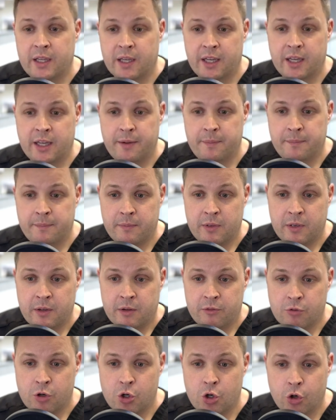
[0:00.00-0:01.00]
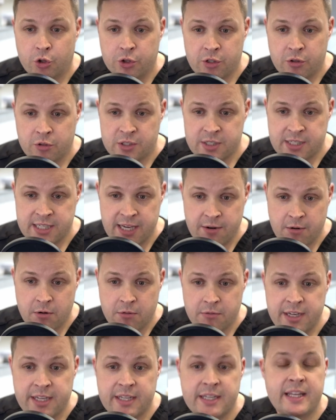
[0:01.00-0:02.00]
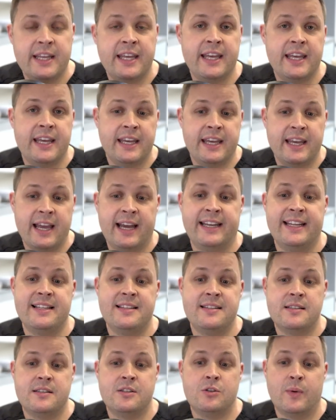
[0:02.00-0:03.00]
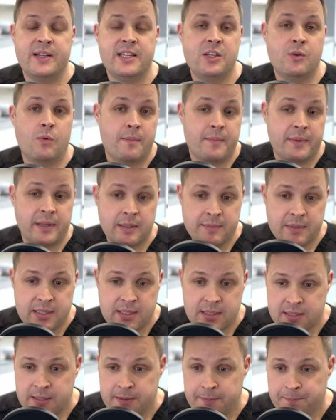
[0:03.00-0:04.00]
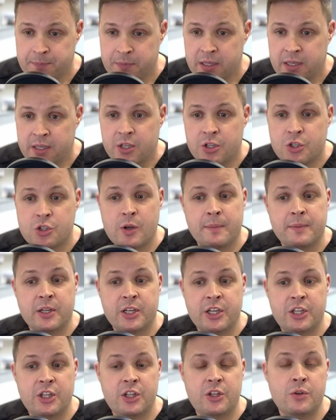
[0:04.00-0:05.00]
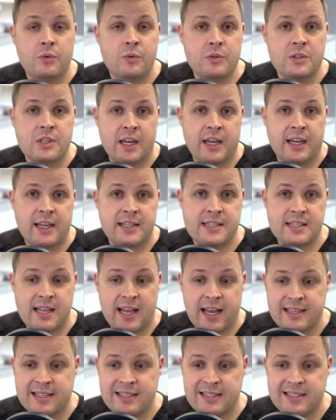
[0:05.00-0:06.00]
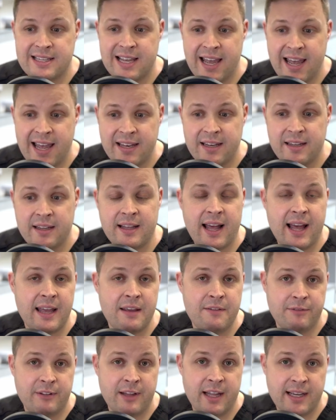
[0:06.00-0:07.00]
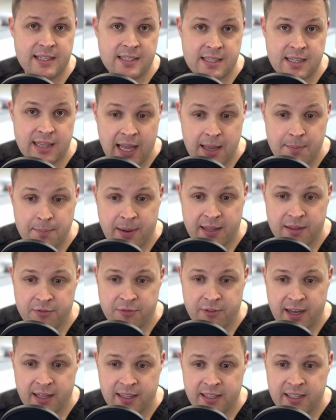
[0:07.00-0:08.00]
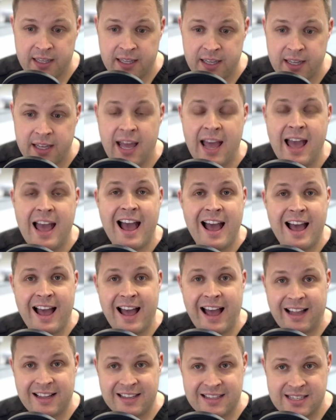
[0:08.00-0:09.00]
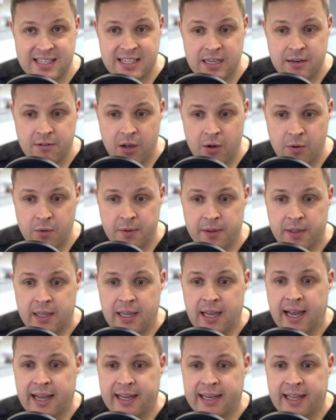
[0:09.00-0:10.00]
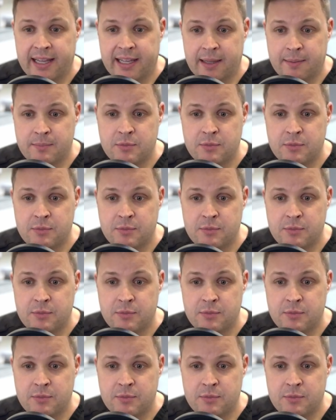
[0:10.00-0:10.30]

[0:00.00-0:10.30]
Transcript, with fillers: um, record the zero reading here and it's 21 millimeters. So I'm going to use a size 10 HyFlex glide path file here at zero and I am